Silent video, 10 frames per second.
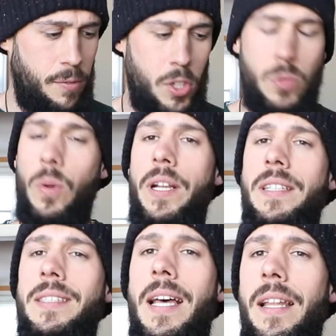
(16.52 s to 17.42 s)
First one
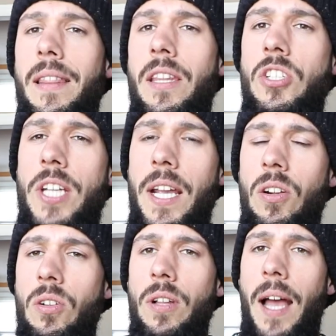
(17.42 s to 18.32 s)
is that the
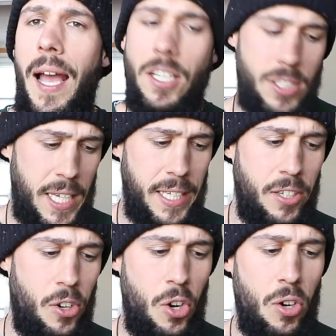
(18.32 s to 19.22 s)
channel
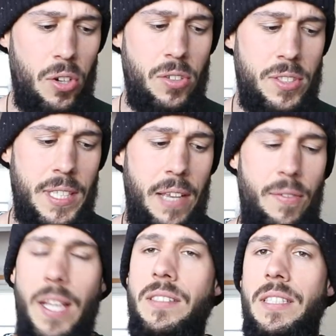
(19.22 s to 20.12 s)
#nerds,
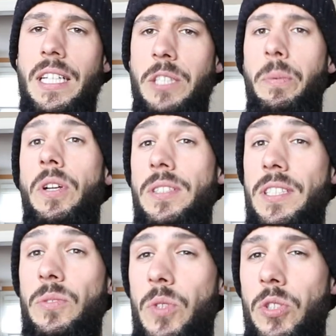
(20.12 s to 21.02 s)
events, and
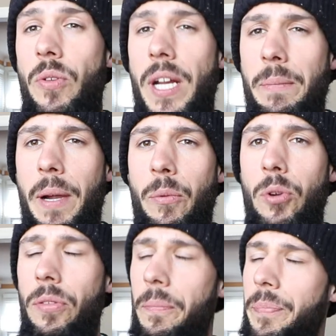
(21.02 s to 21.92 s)
experiences was created by
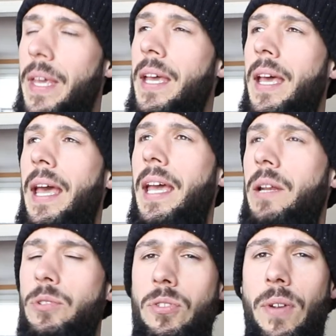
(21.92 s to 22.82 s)
Ruth.
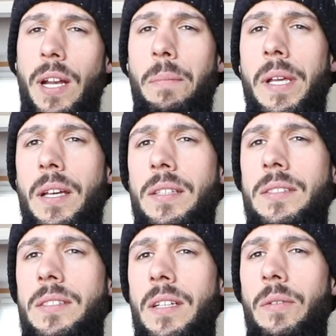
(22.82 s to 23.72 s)
And it was created
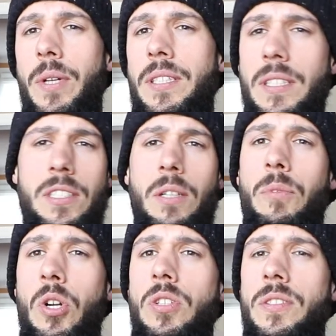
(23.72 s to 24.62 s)
because recently
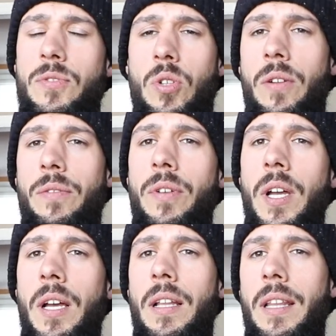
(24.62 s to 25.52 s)
some nerds have sort of
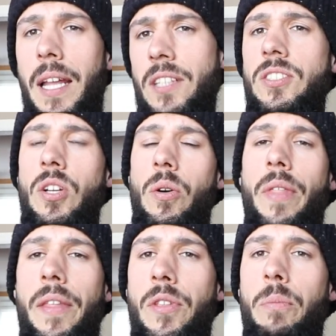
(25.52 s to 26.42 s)
let us know
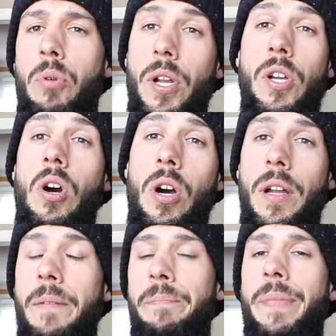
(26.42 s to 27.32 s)
that they're putting
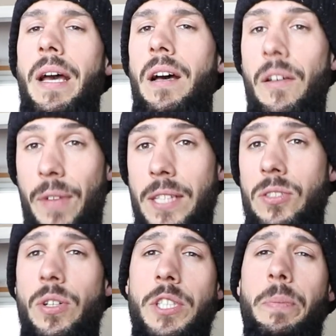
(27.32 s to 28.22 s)
on
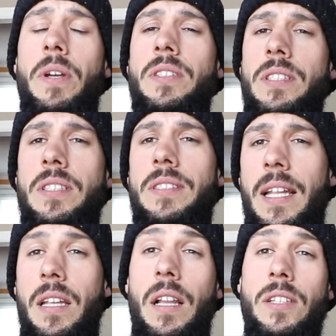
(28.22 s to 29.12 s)
events or experiences
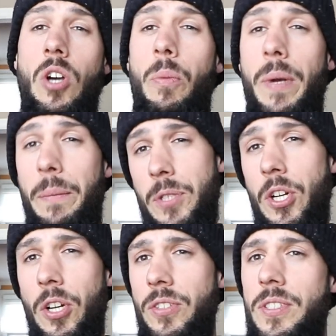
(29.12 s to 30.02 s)
that they'd like to open up to
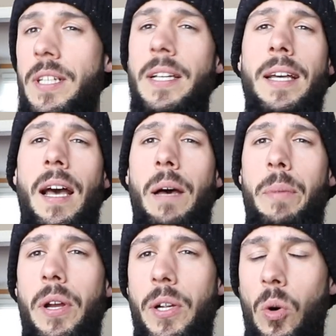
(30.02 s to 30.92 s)
nerds.
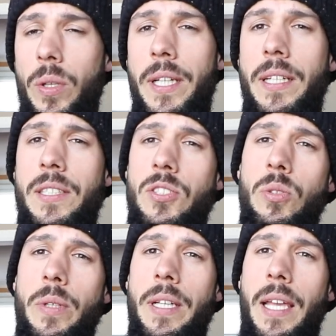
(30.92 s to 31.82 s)
Barry Golding is
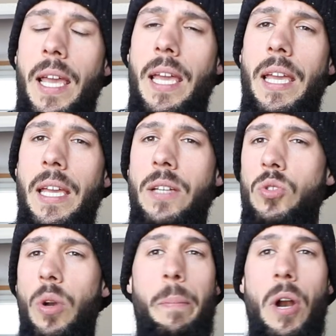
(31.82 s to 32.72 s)
doing a
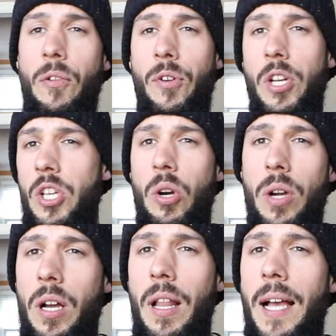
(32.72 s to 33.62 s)
sort of barefoot
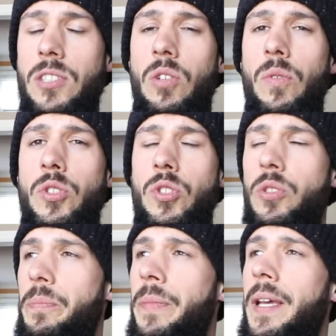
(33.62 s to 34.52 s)
yoga class over
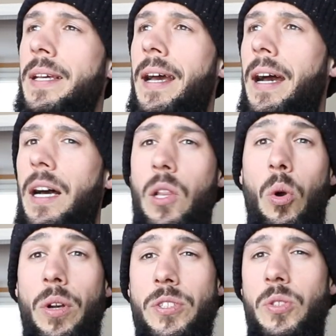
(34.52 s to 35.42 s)
Zoom.
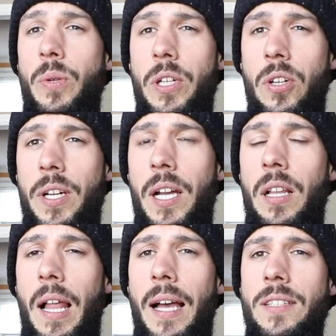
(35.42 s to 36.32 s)
Lorna's doing a cooking
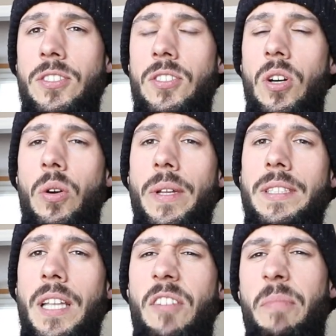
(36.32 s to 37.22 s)
class. So
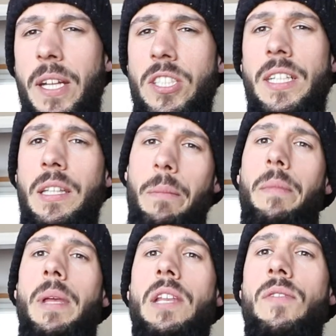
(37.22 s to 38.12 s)
instead of mentioning
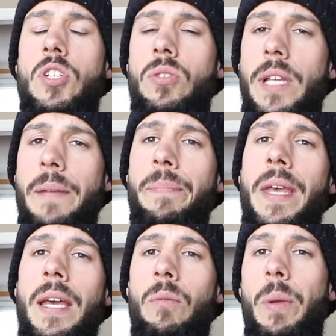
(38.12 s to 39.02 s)
them individually,
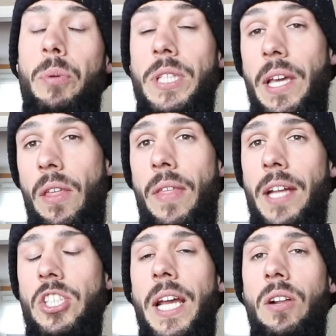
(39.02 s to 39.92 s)
we put together
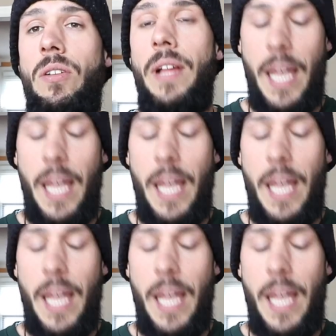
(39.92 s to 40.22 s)
that channel.